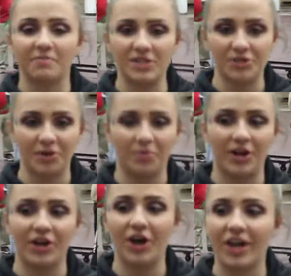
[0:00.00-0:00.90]
I've been doing
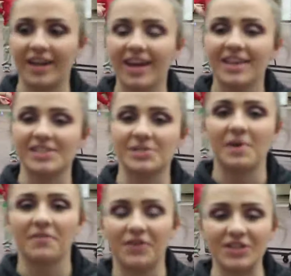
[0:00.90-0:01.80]
pretty good. This
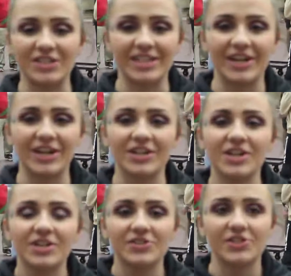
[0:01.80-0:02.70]
is my first year,
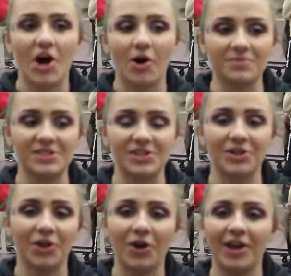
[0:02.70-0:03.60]
so I'm
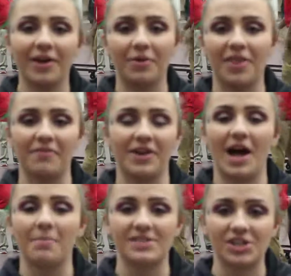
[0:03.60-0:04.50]
still learning with every
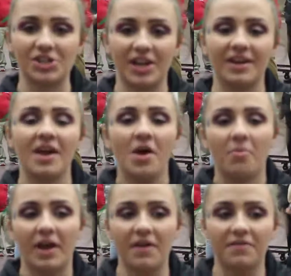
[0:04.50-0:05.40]
competition,
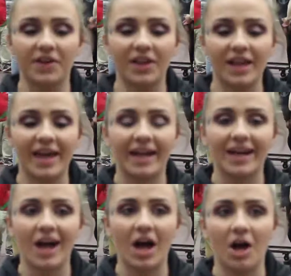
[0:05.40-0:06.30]
but I feel like
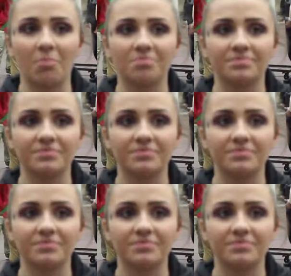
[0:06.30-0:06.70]
um,